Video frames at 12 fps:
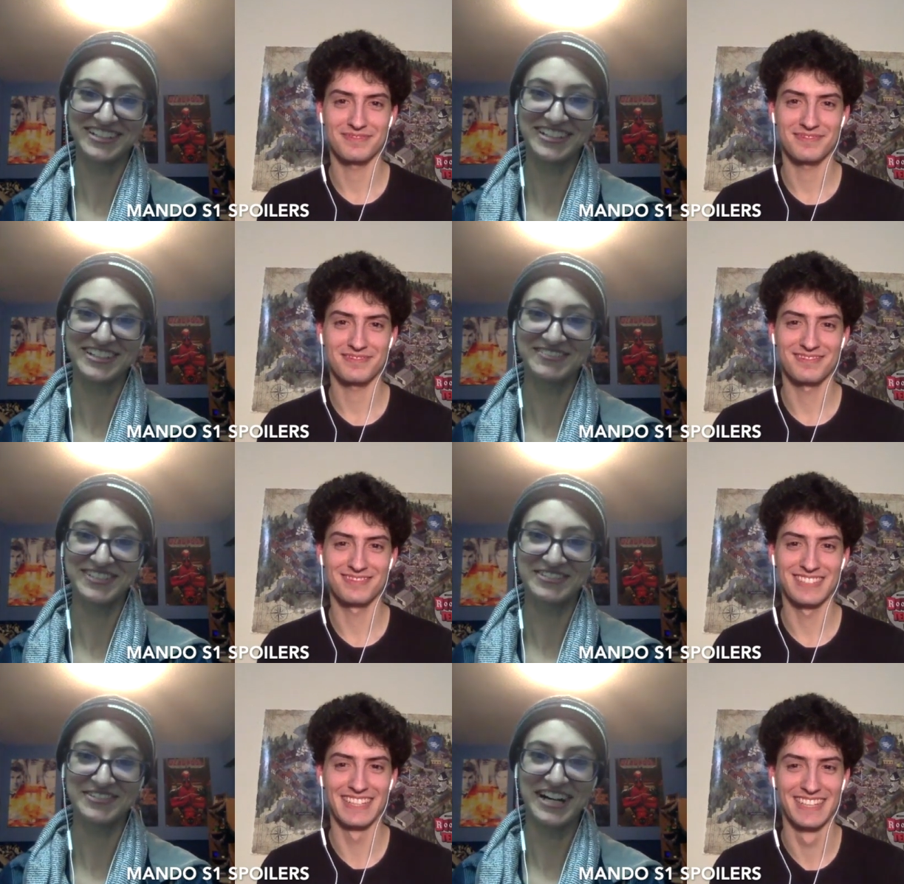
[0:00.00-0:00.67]
Speaker 1: letting him
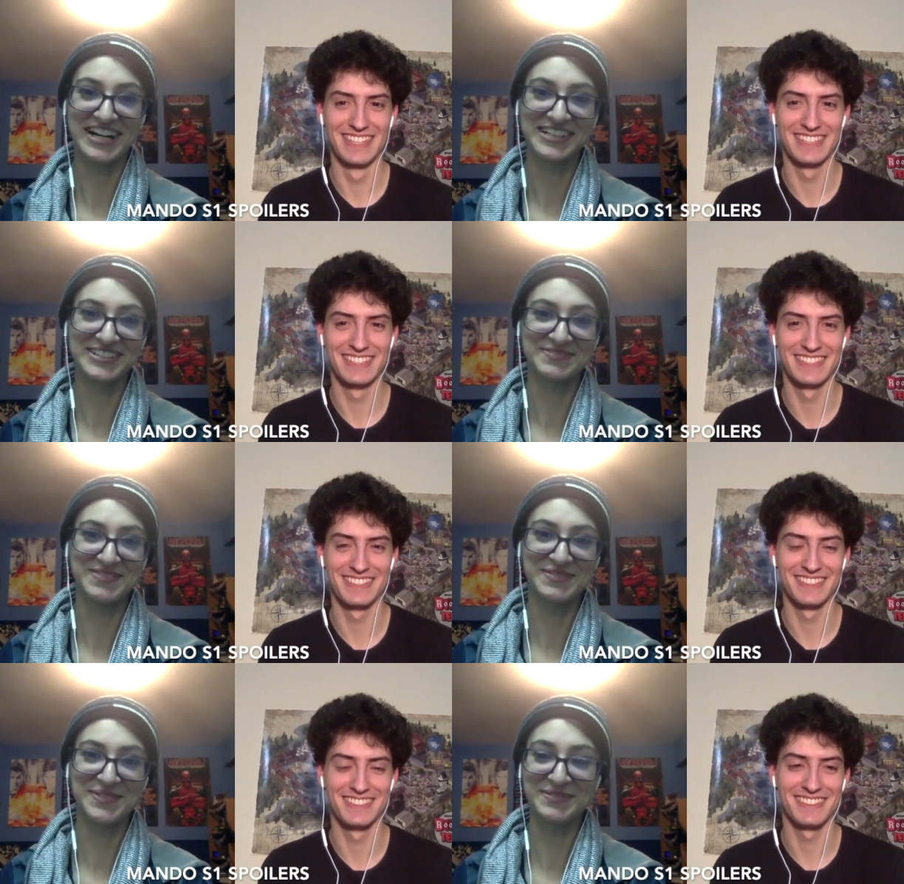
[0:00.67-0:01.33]
run wild.
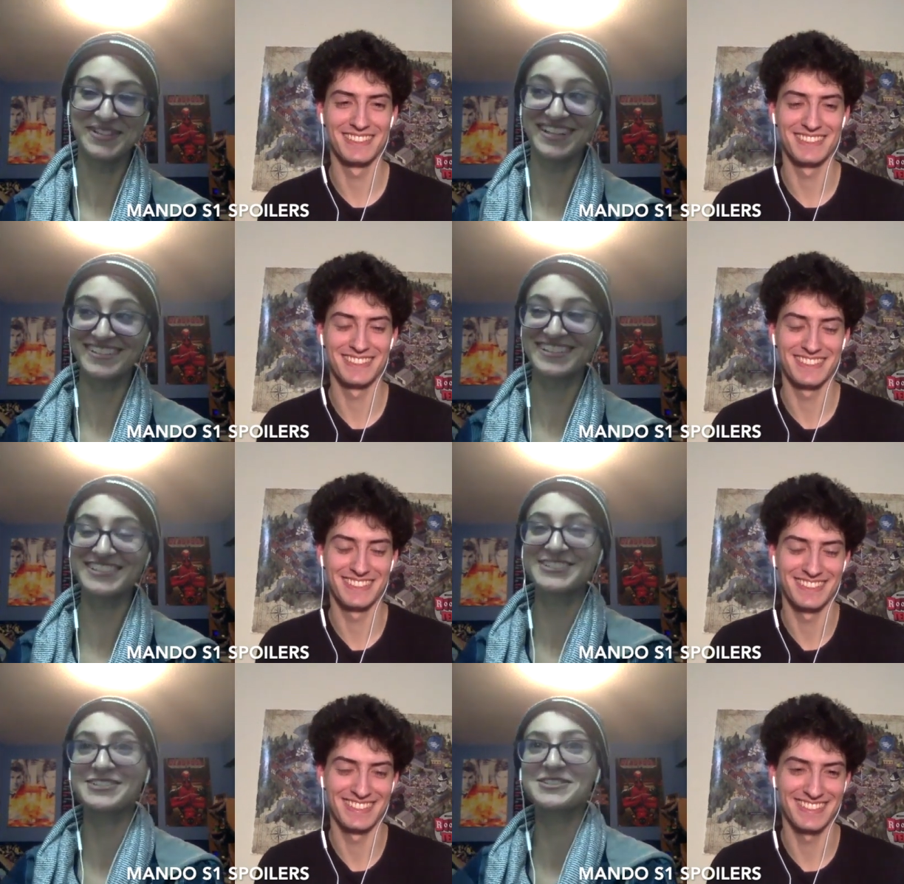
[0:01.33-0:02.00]
And people being
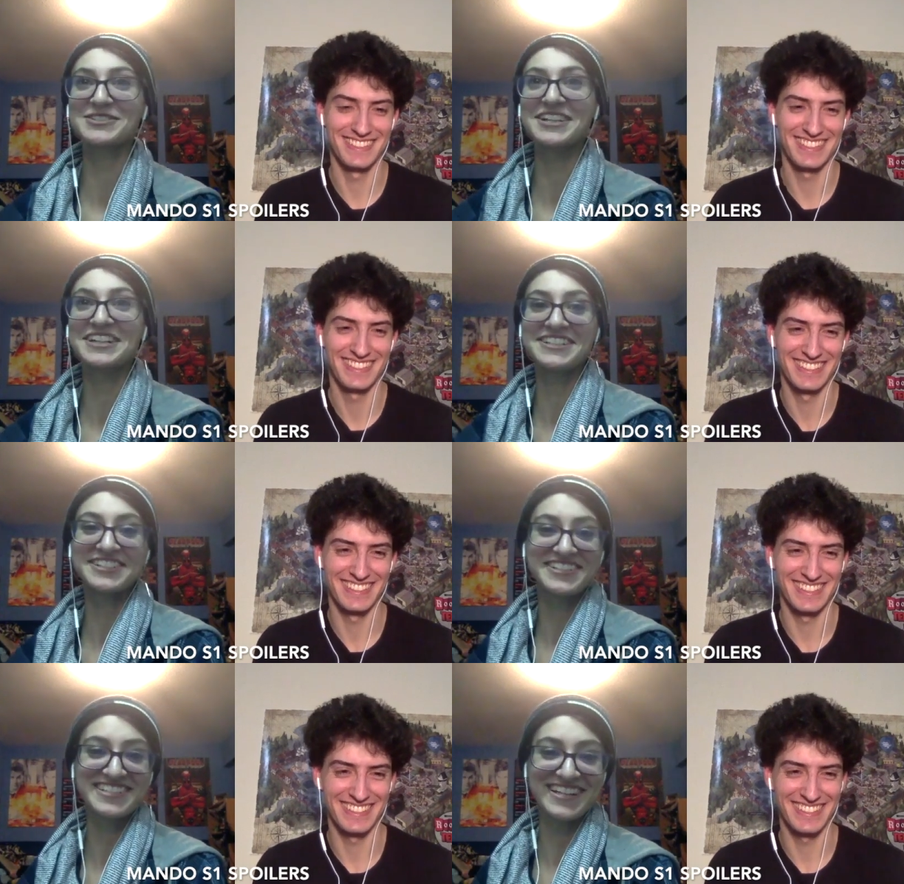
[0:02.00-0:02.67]
like, don't do that to
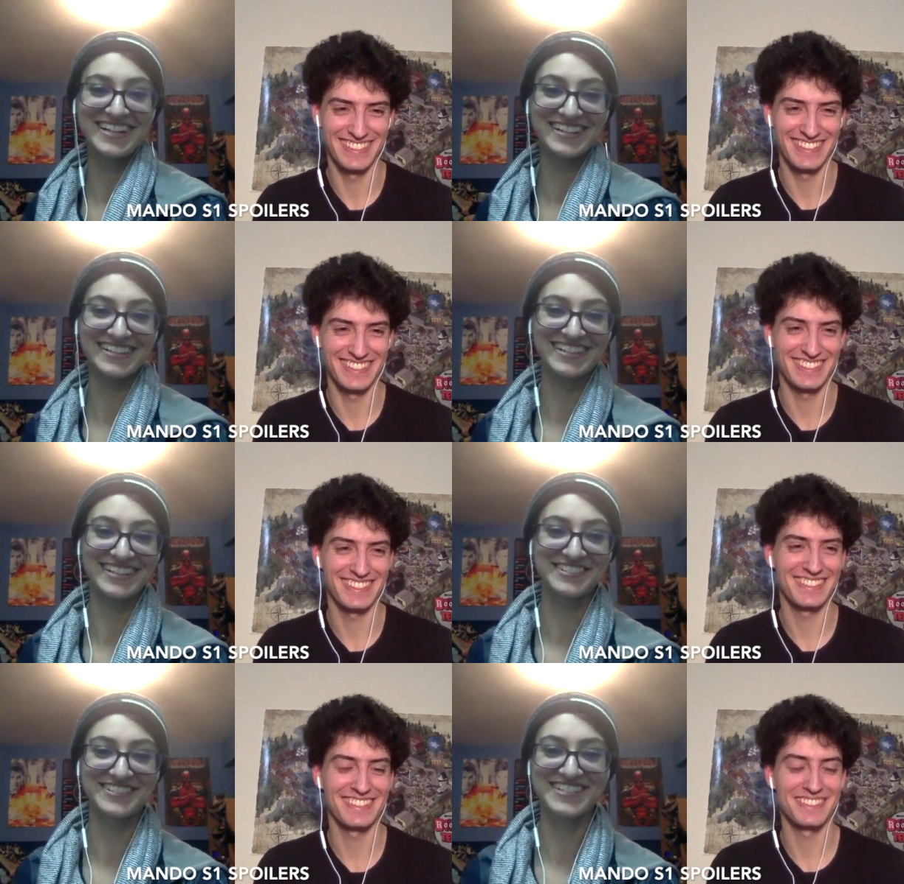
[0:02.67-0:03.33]
your son. And
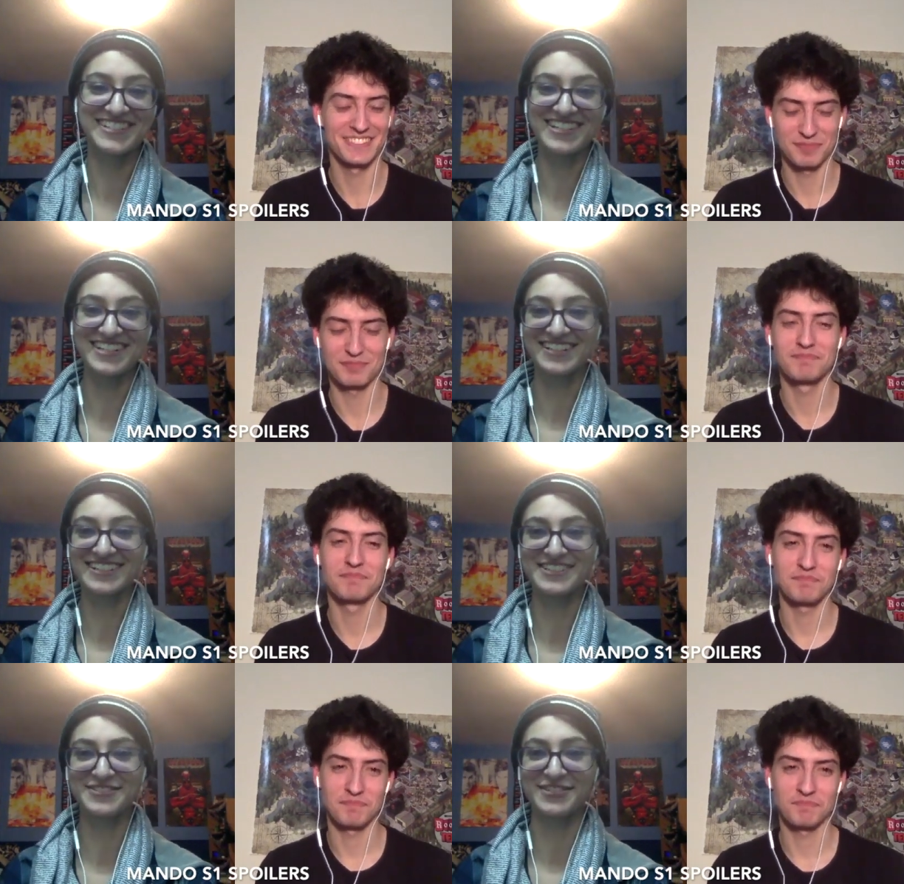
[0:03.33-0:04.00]
he was just like,
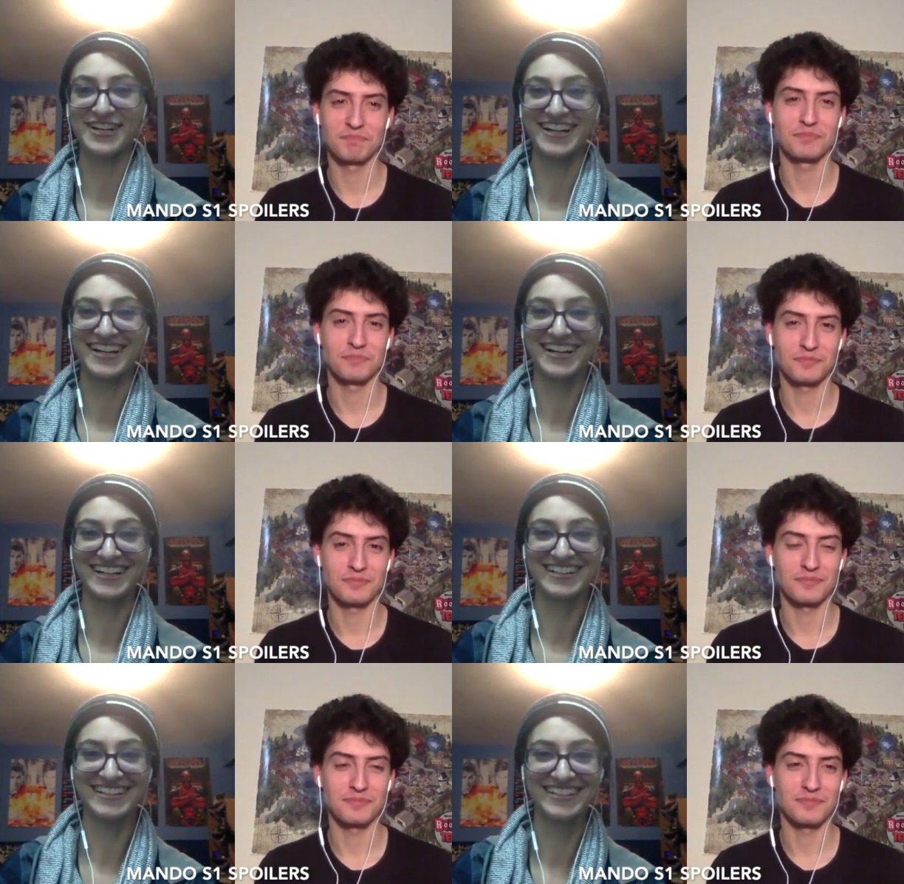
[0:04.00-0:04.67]
he's
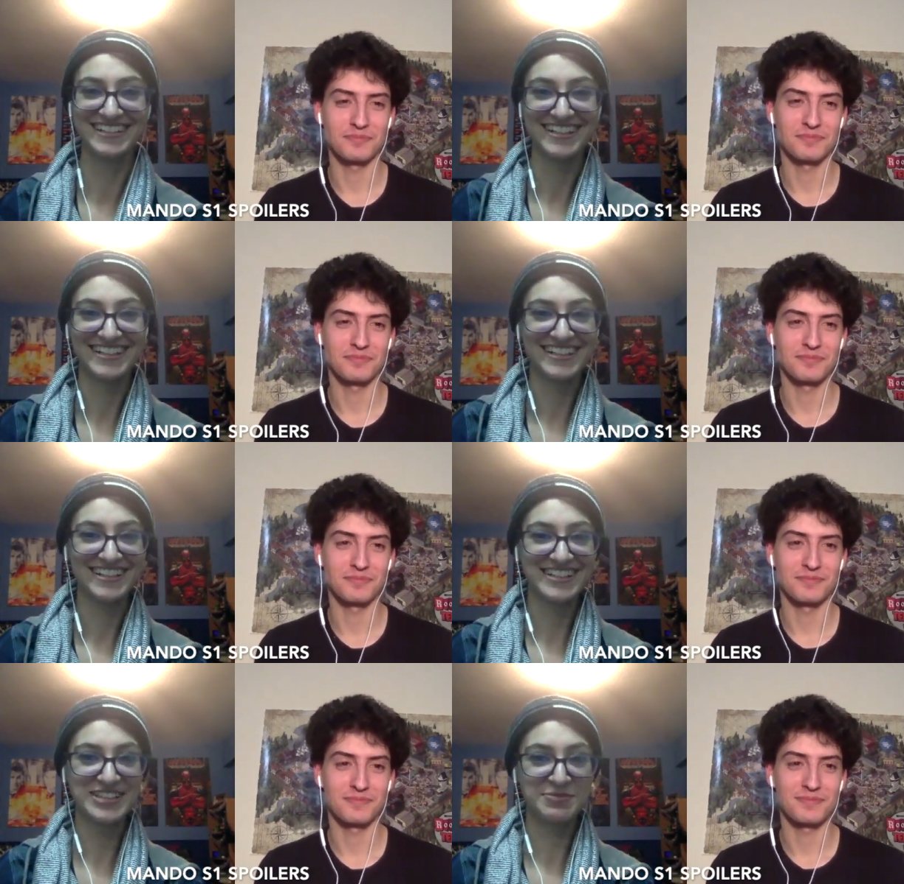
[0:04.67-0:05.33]
fine.
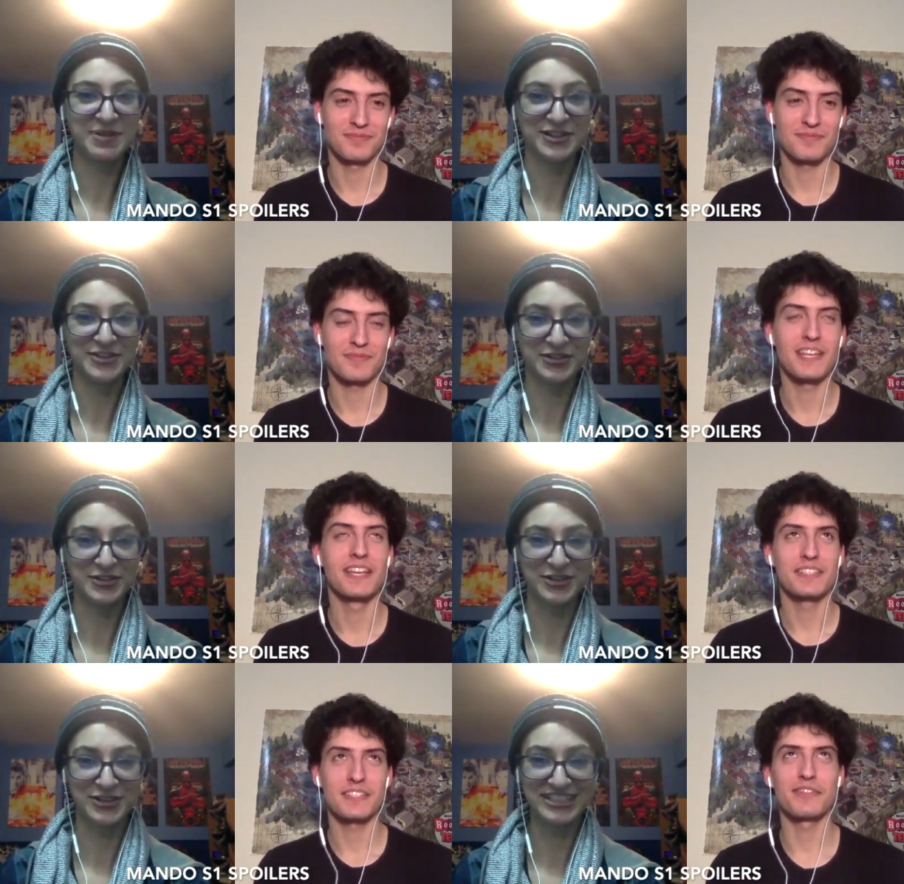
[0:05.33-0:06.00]
He's part of the
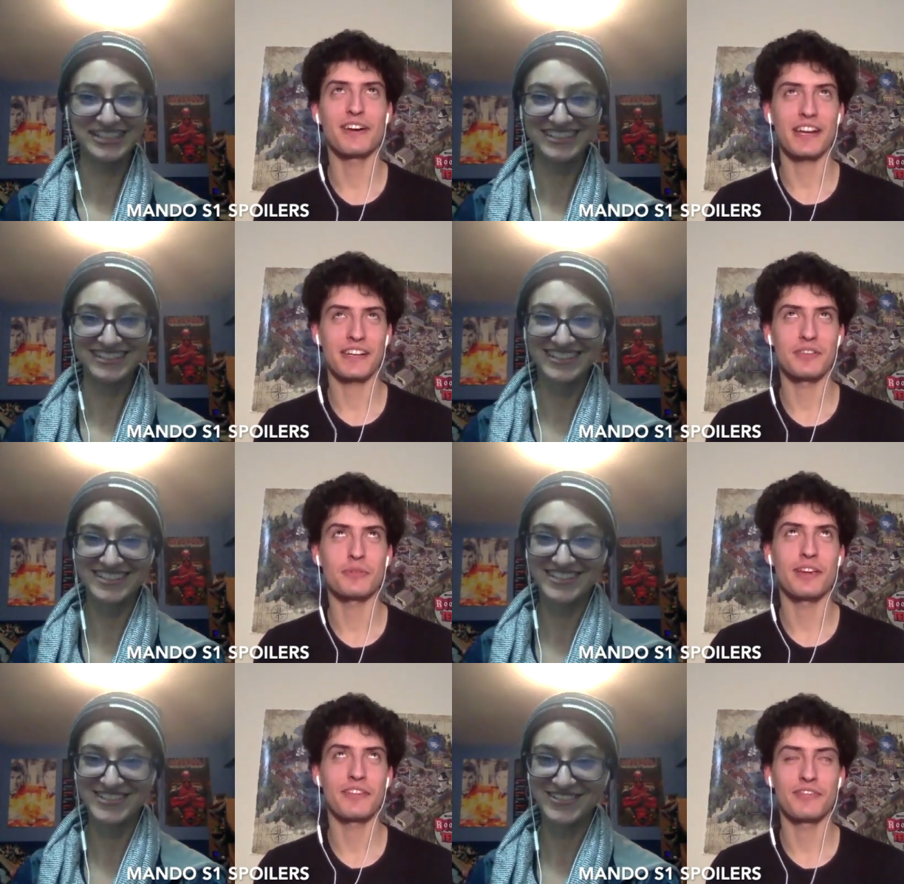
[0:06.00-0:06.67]
crew.
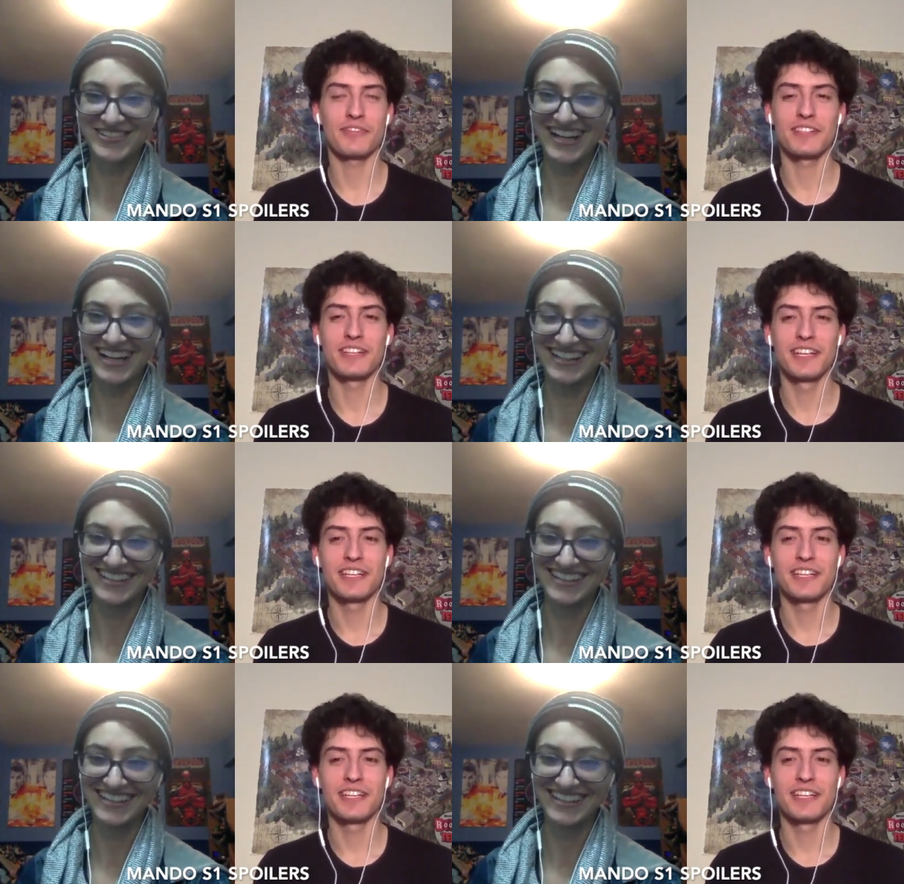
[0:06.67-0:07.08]
Speaker 2: Divided, this we, is the way.